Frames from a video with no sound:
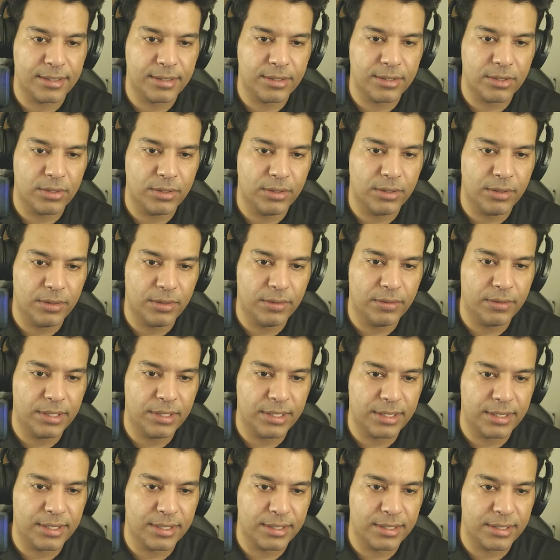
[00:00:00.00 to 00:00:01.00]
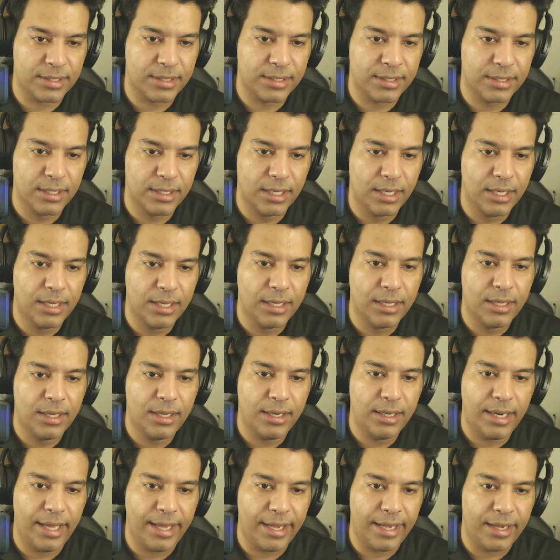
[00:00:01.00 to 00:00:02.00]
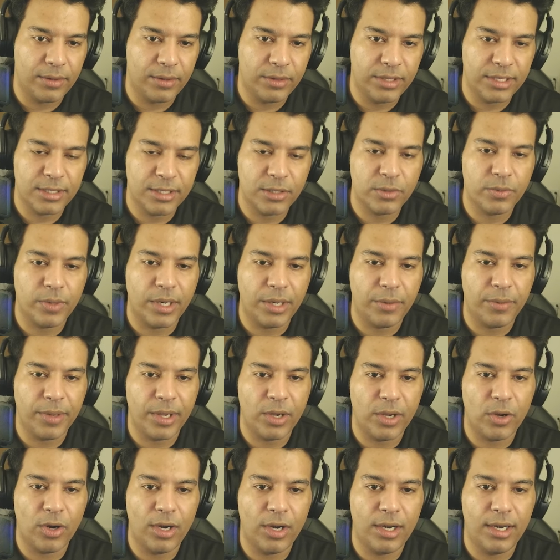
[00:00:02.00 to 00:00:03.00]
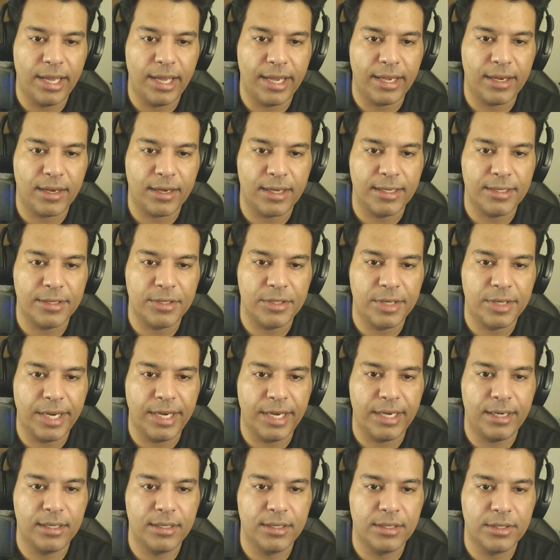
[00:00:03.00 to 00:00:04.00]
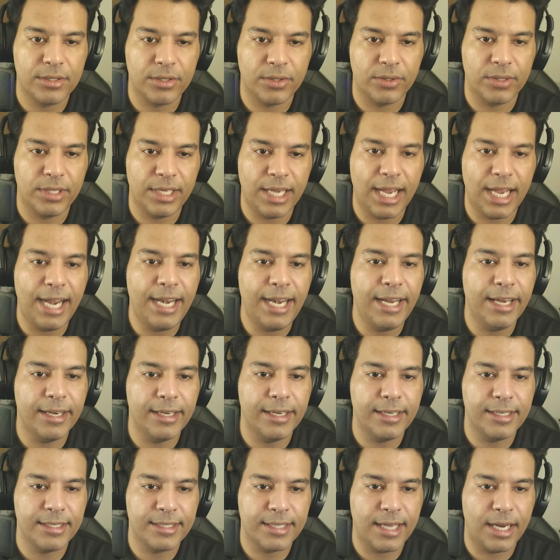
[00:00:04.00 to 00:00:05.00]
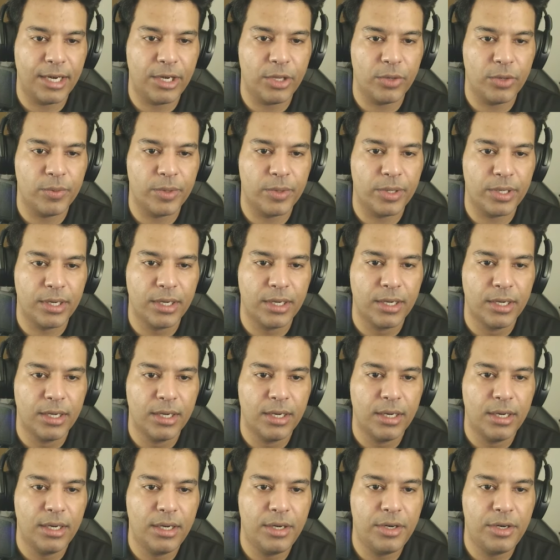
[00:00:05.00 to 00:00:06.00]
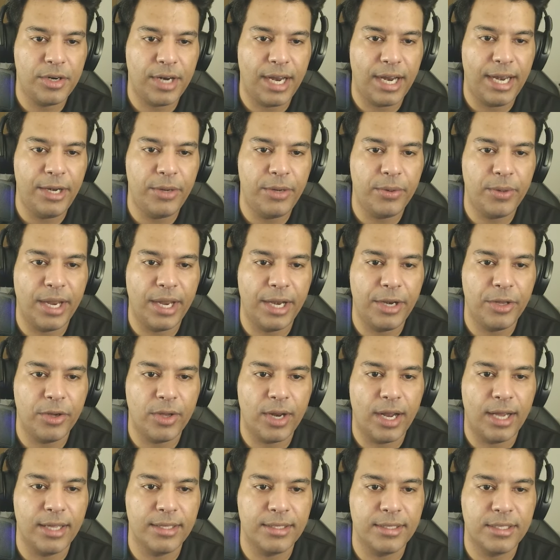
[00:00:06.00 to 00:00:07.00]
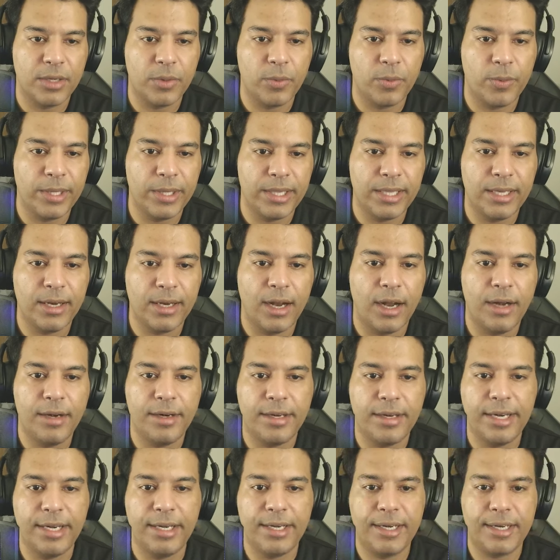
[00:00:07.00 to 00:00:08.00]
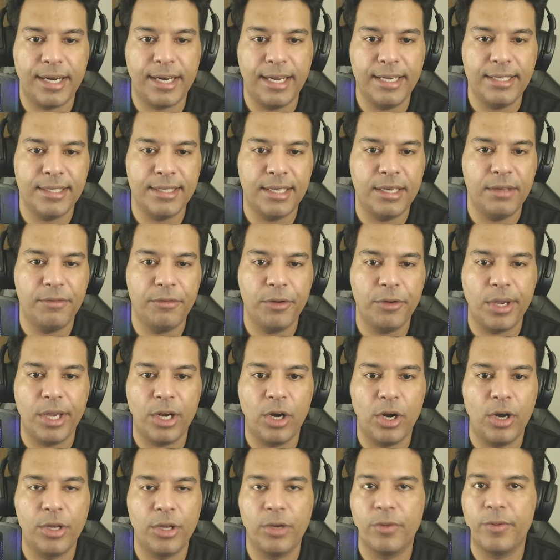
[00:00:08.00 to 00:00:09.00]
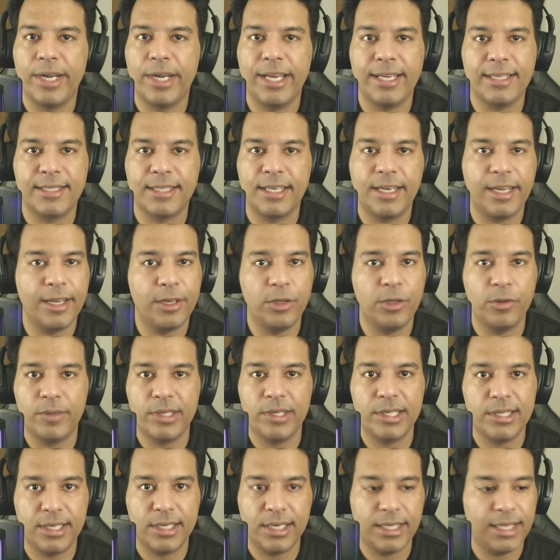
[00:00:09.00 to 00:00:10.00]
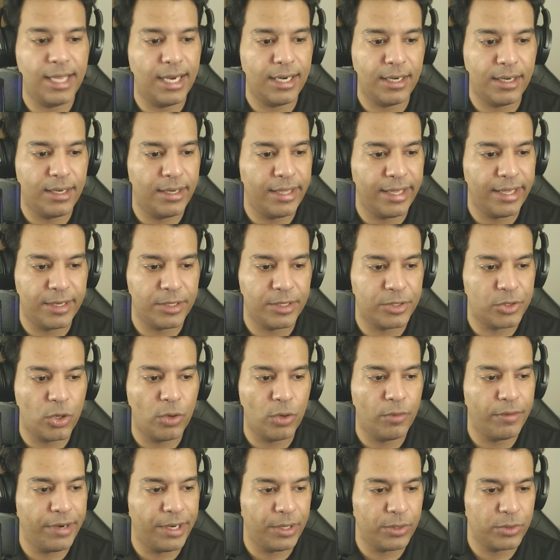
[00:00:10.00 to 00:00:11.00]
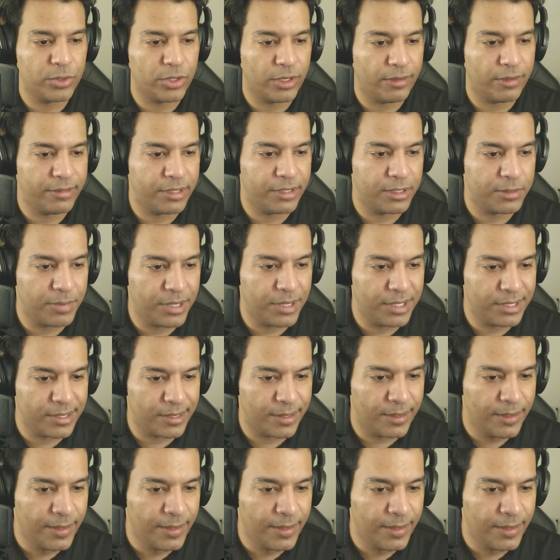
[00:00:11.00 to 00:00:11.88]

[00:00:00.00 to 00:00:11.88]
So this is what we call like a constraint. So the idea is that you would try to get your answer within 100 tries, and if you cannot, you would exit and you will say that there is no way to solve this puzzle.